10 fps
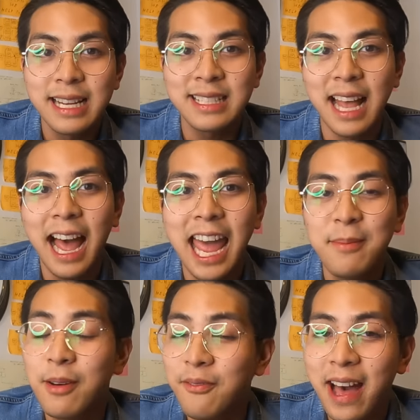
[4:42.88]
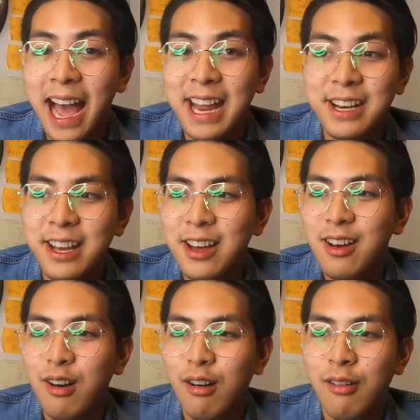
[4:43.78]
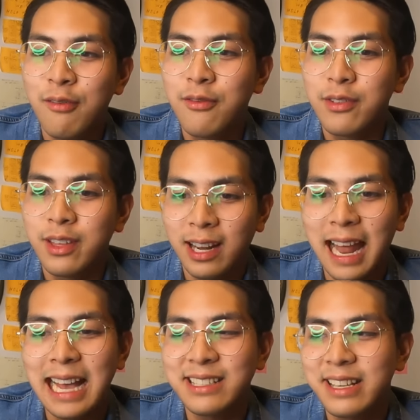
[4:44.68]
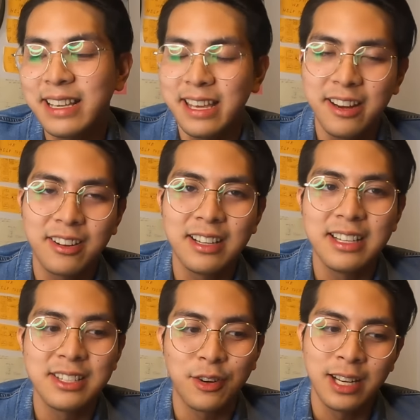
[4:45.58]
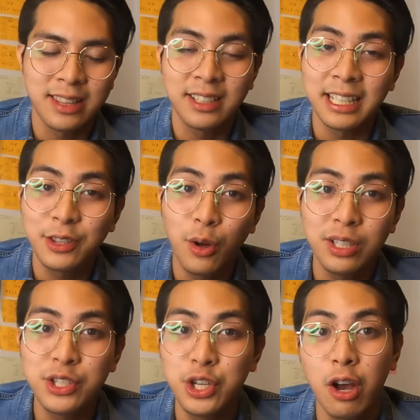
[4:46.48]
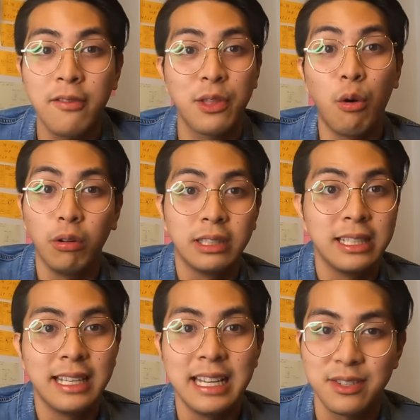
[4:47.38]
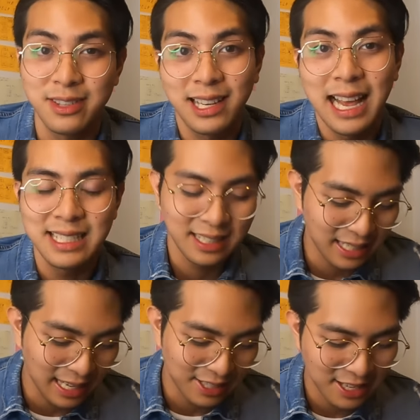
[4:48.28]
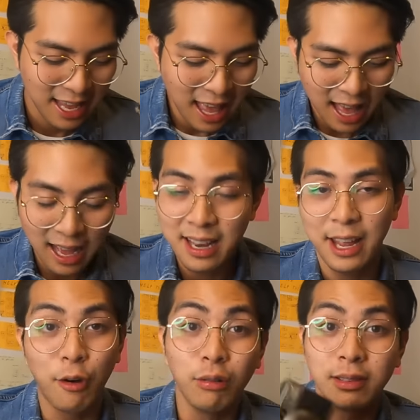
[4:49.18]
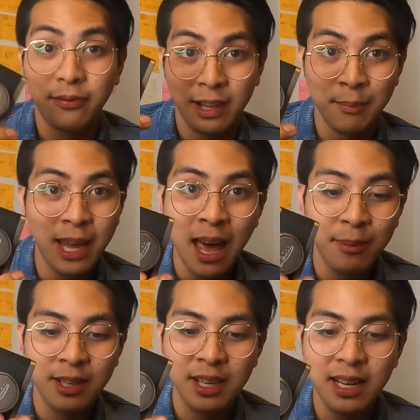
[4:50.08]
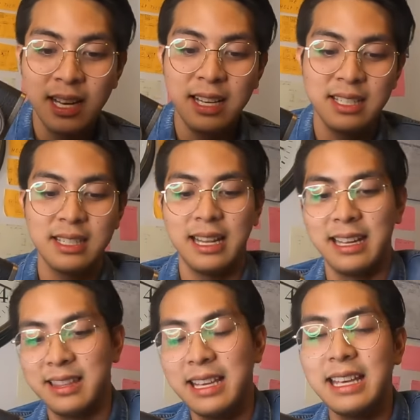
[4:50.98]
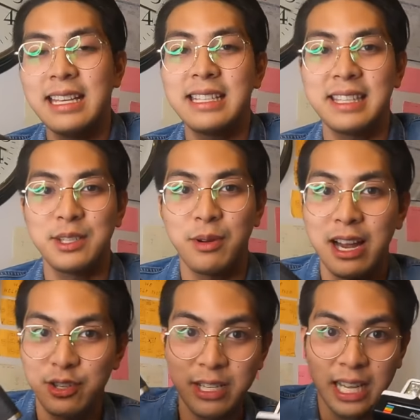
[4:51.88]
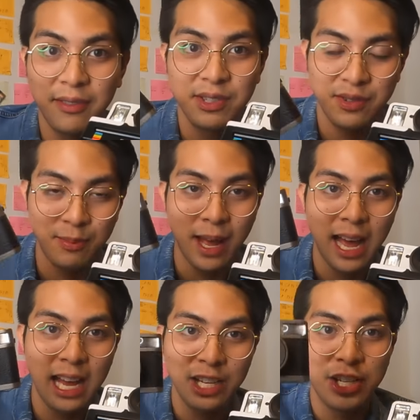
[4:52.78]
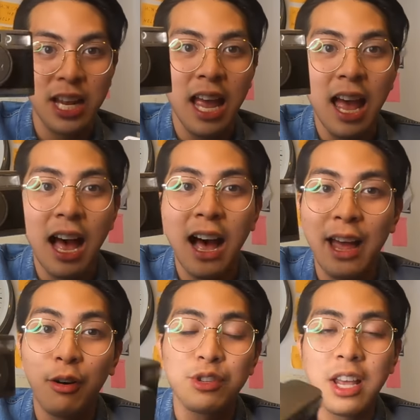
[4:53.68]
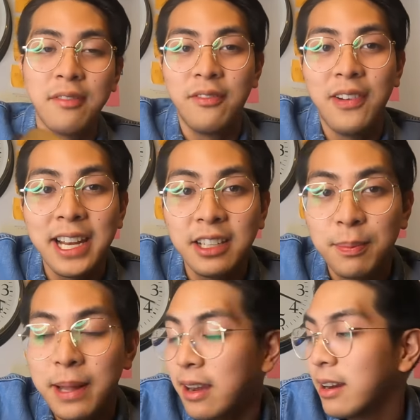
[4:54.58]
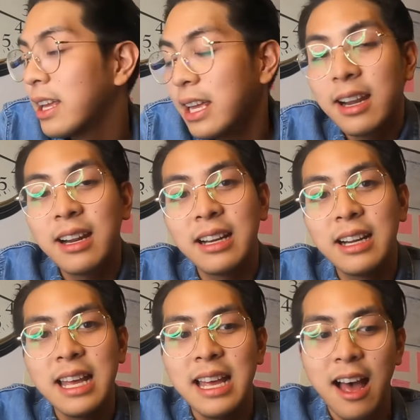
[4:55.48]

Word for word: Six, I am a fan of the classic eras or like the technology of the olden days or the classic days uh, like old film cameras like these these were actually gifts from ash uh, i also have a vinyl player here